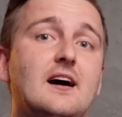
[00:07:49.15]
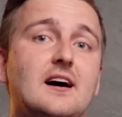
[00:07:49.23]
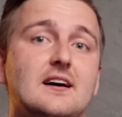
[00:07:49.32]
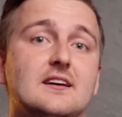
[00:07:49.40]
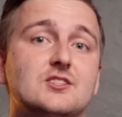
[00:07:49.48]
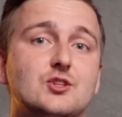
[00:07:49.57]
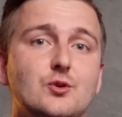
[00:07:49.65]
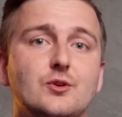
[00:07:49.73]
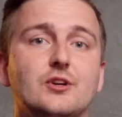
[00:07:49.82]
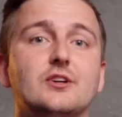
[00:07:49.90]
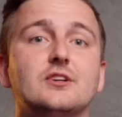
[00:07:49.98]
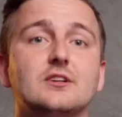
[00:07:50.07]
A
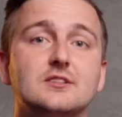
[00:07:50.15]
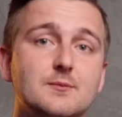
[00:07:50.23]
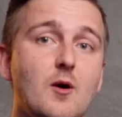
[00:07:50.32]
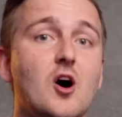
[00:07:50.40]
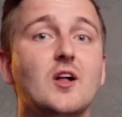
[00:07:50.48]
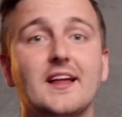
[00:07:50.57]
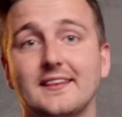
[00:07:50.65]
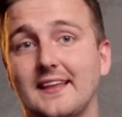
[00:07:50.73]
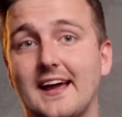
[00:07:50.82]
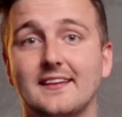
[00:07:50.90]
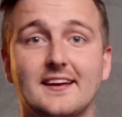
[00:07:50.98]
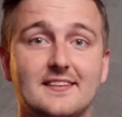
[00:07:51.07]
scooter, small and
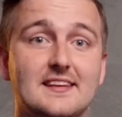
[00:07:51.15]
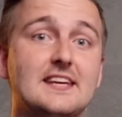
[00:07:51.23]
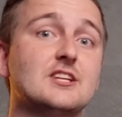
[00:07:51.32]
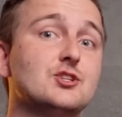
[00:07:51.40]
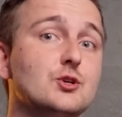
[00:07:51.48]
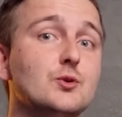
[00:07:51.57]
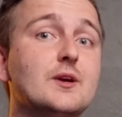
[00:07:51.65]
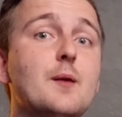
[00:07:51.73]
light like the E2,